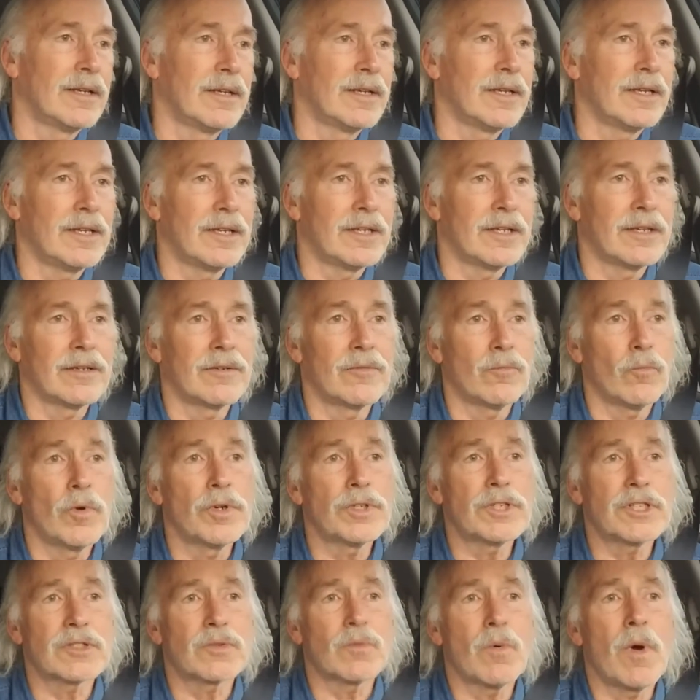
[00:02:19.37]
And
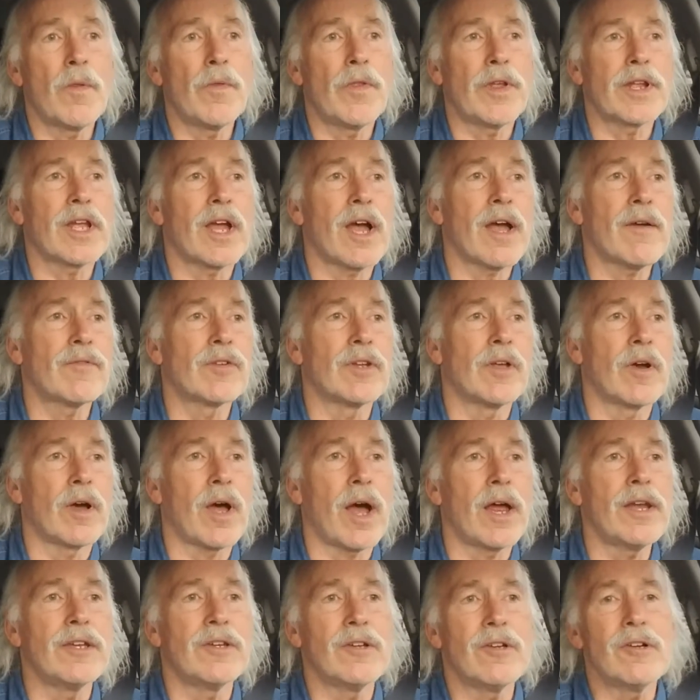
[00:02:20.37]
which is one thing
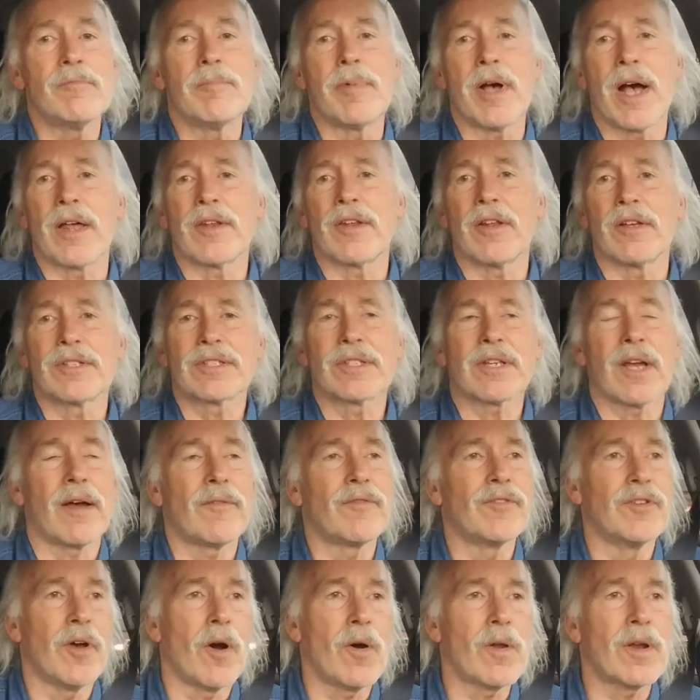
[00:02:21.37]
I knew about this.
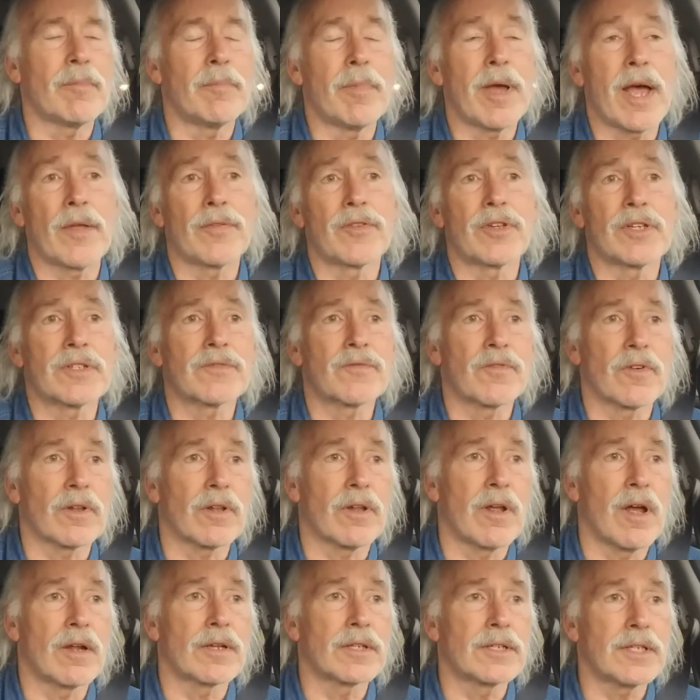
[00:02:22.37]
I've known about this for a
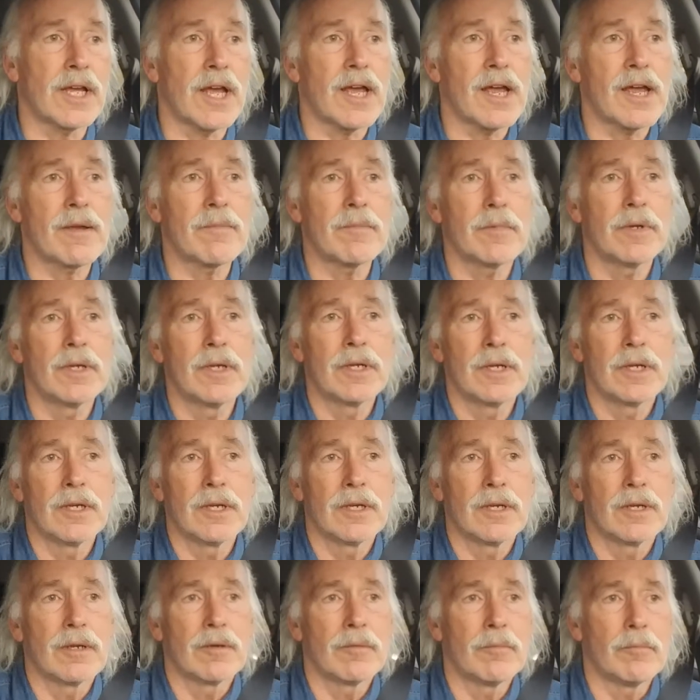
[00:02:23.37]
long
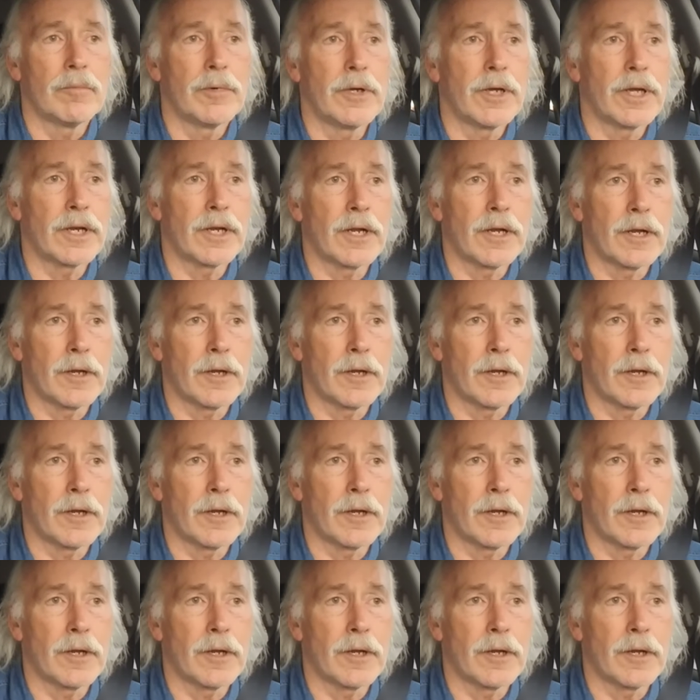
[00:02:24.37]
time, but